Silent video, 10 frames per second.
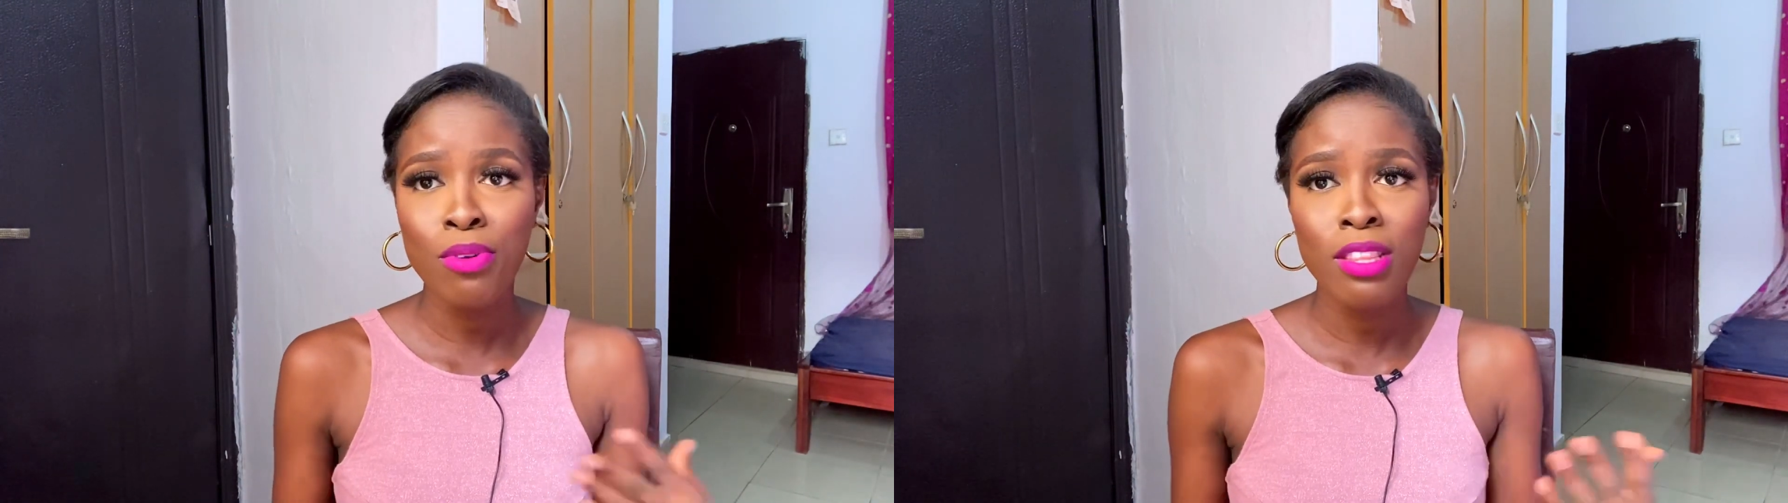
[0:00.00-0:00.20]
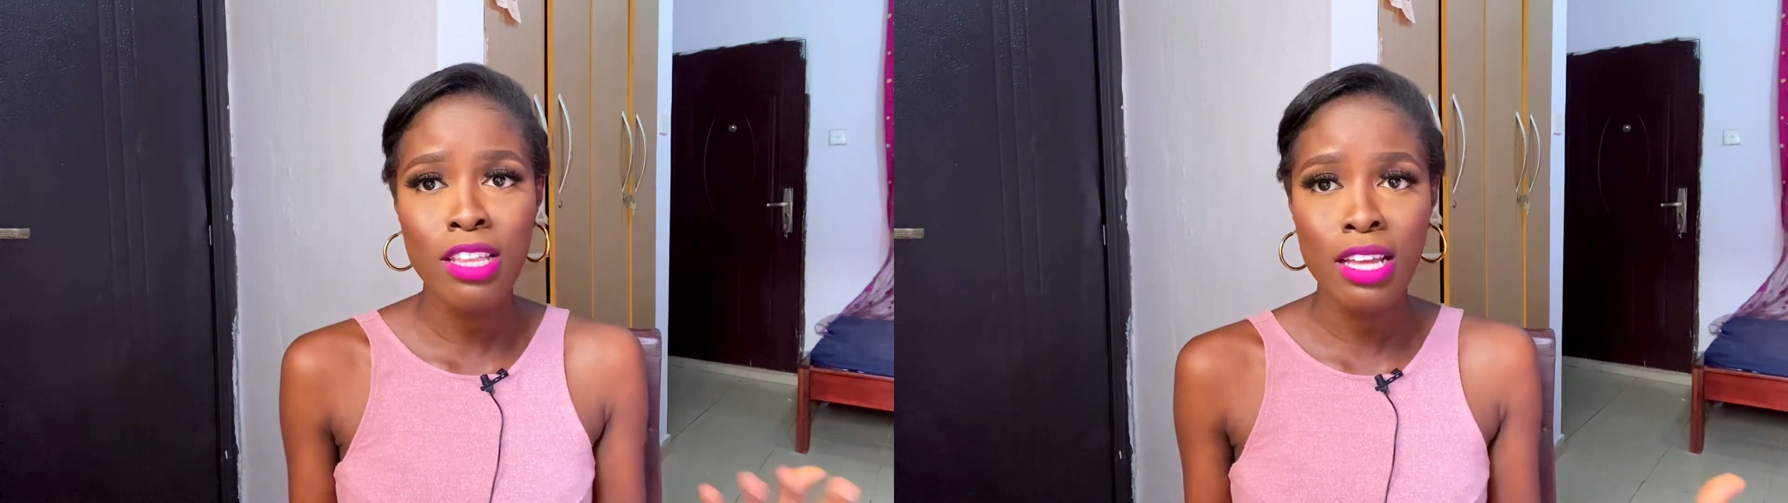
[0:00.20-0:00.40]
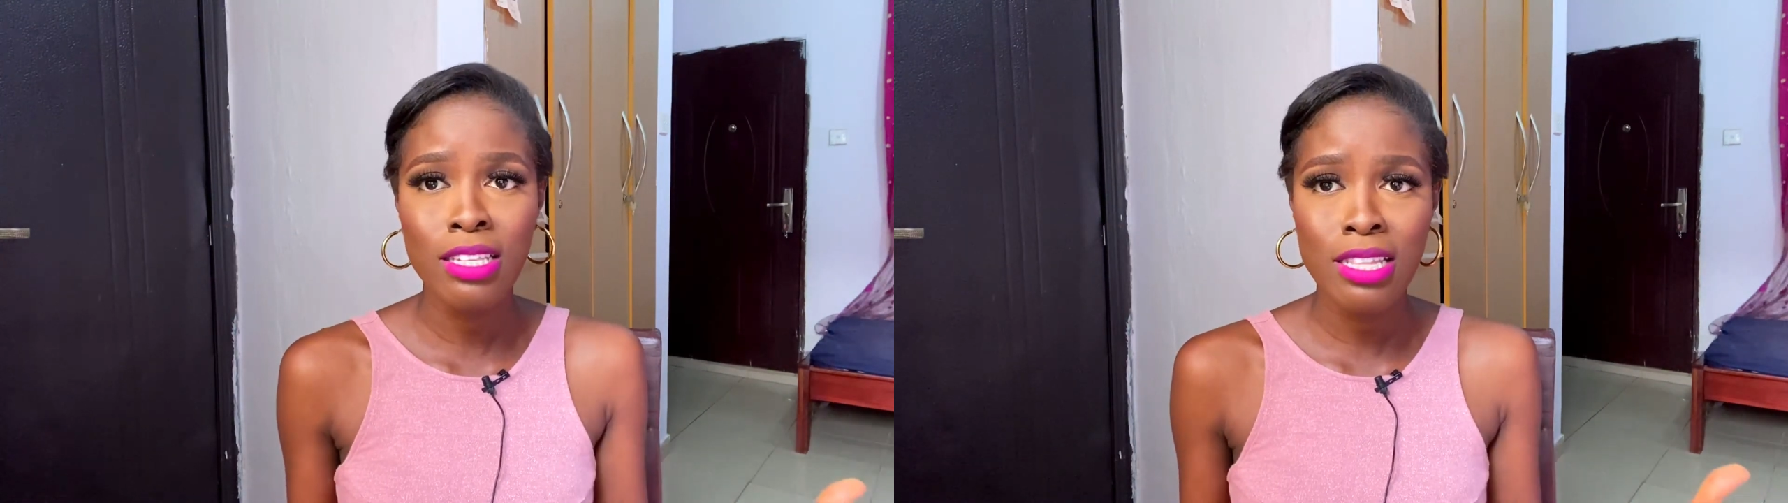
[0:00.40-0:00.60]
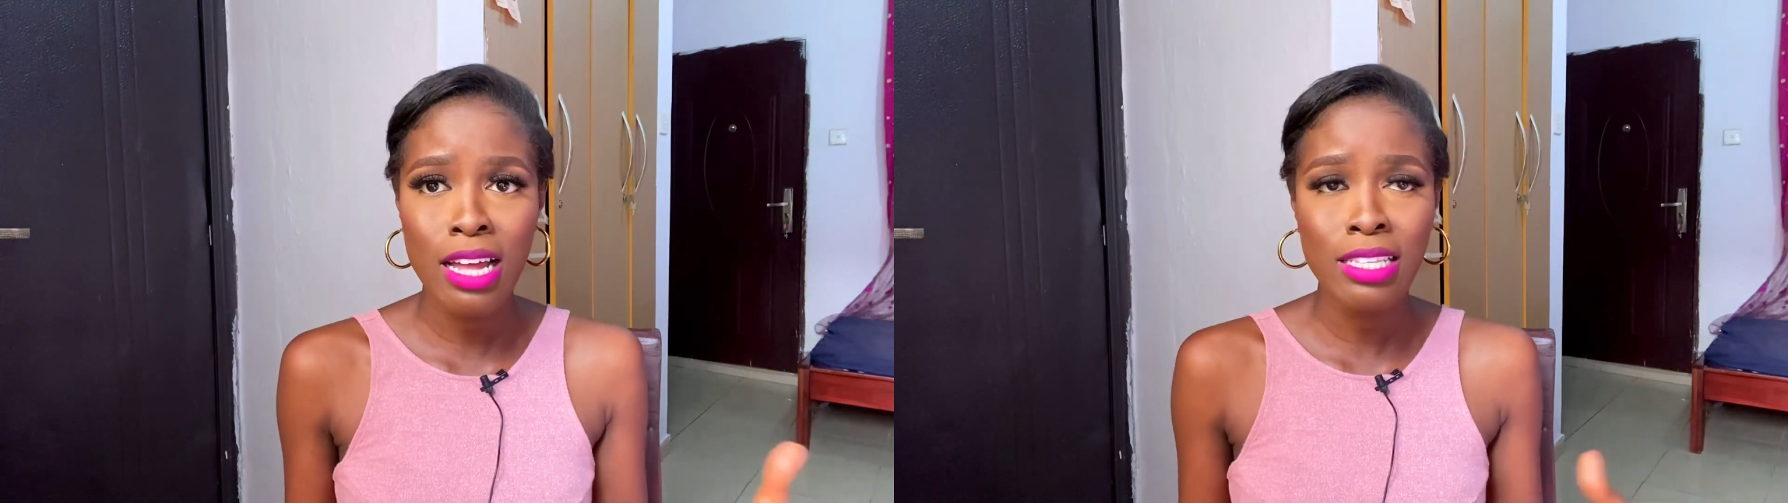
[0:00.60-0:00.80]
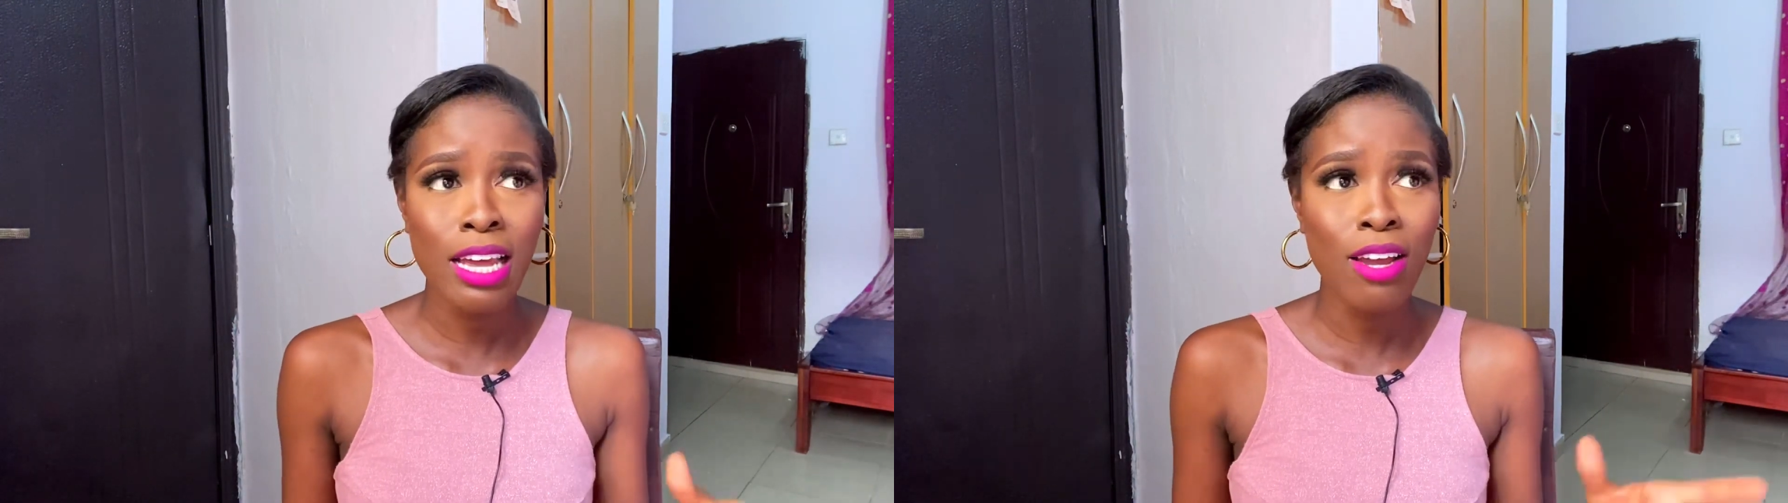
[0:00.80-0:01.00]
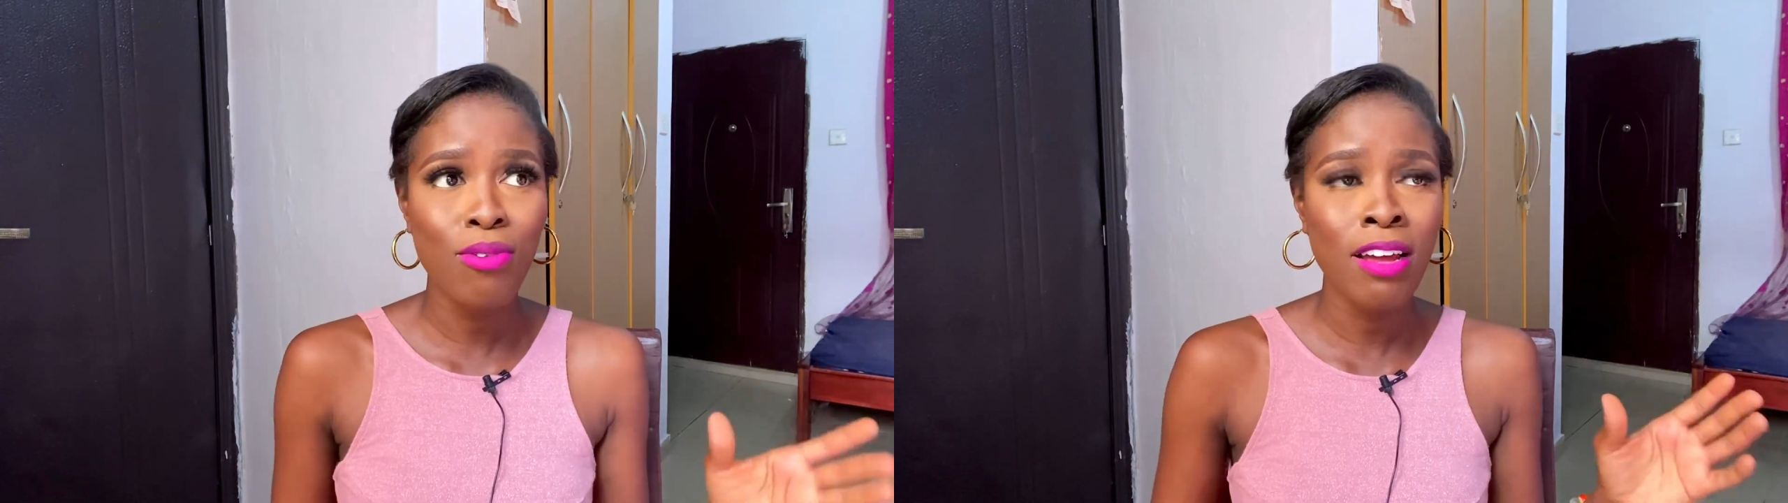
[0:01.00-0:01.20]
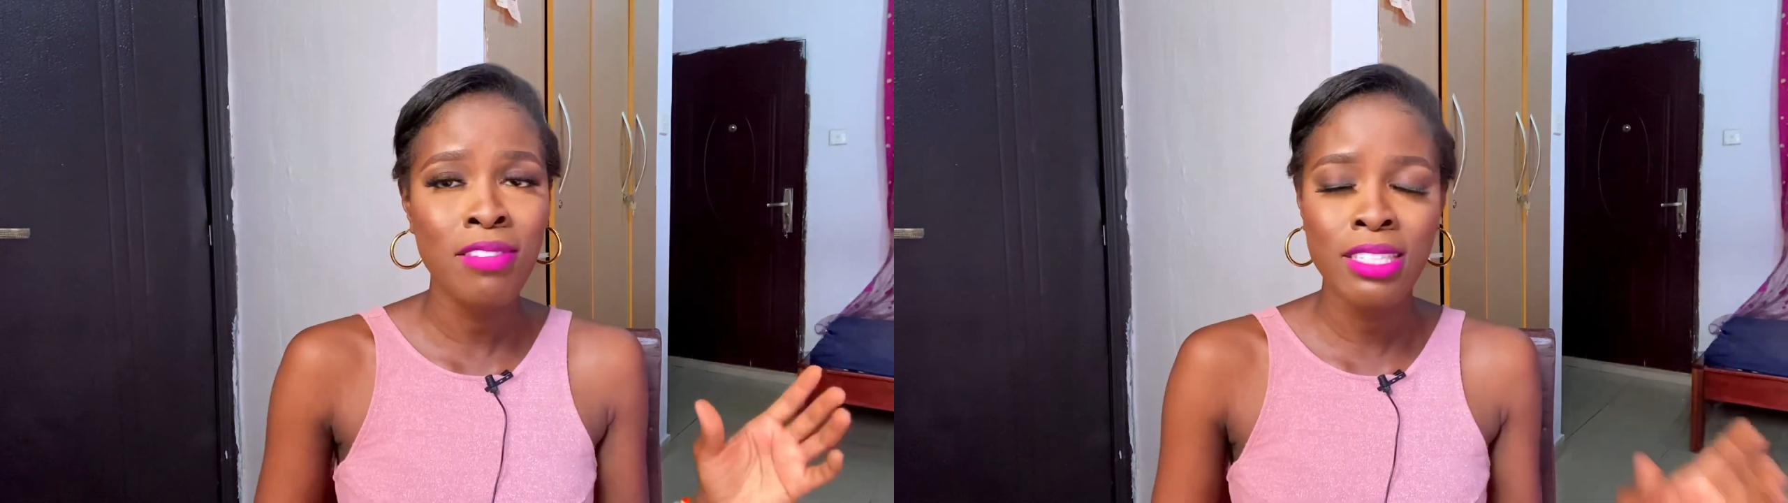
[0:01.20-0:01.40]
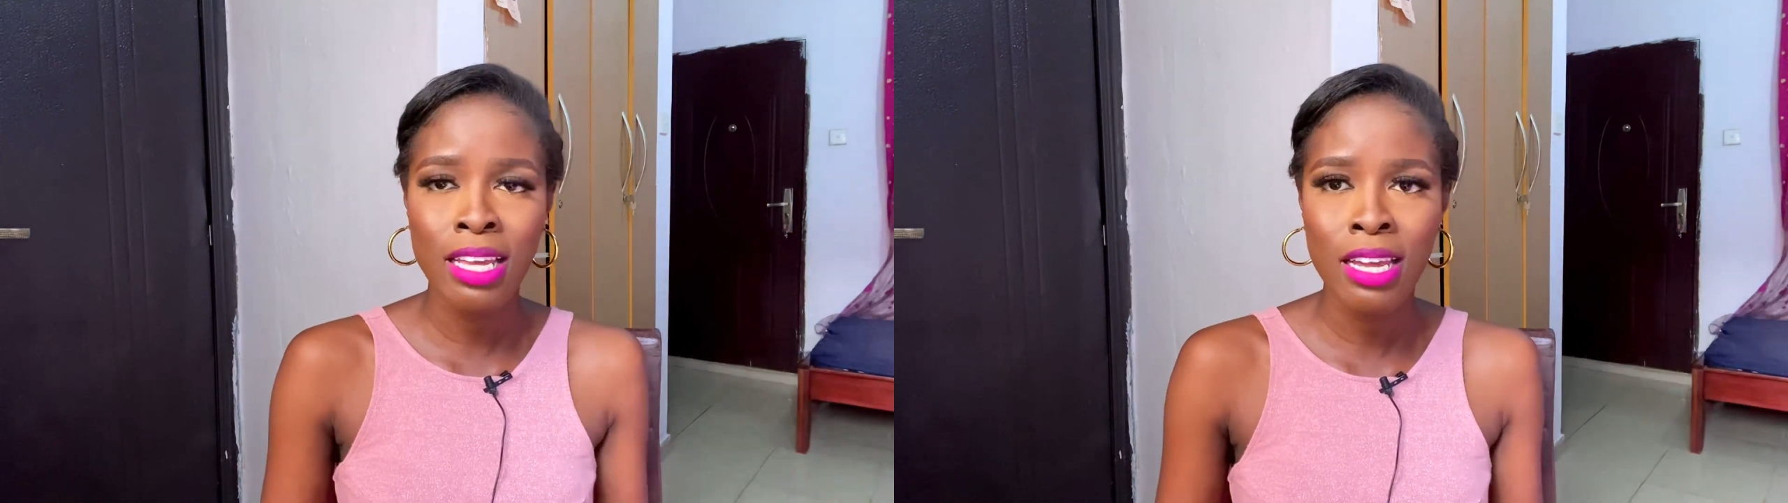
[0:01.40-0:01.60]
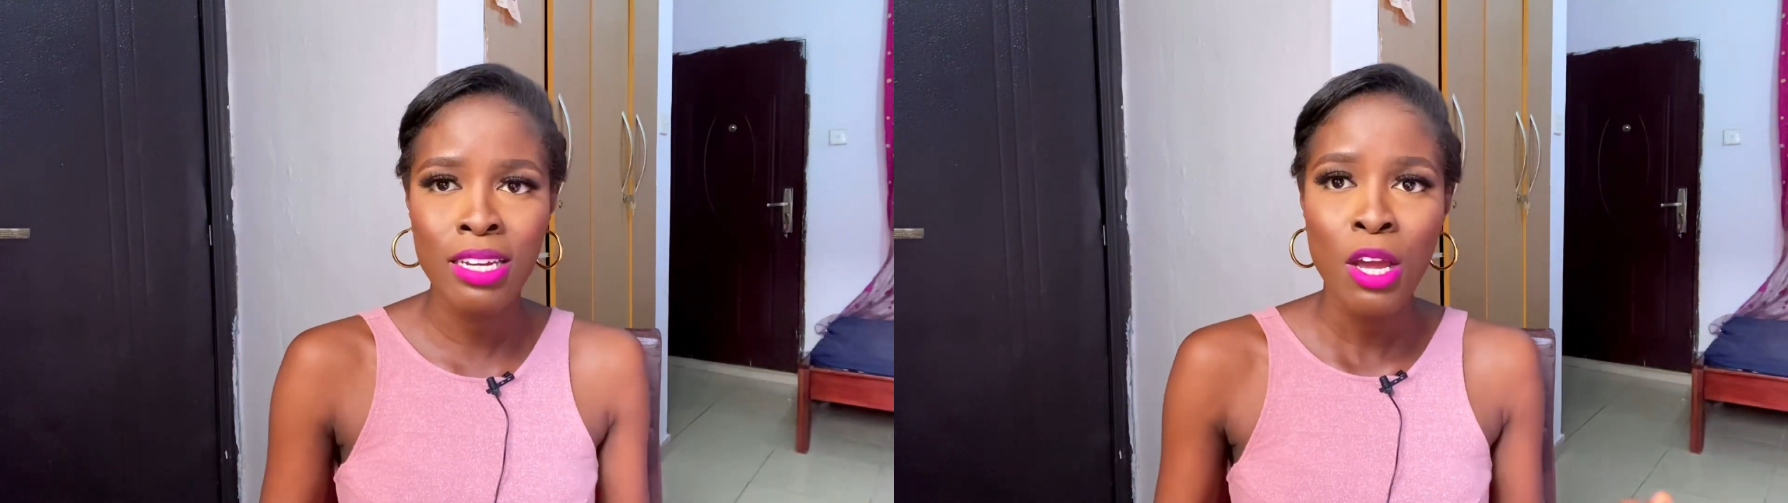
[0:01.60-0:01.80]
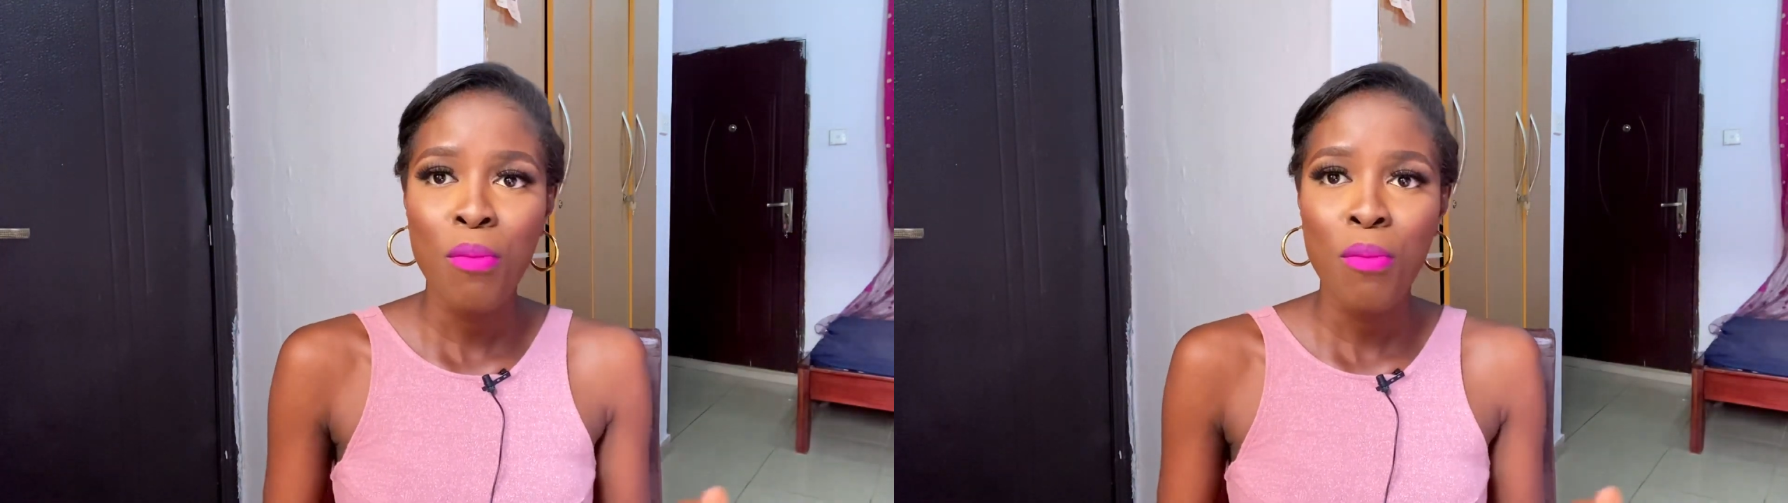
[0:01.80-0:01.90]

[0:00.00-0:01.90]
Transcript: things that I could have said,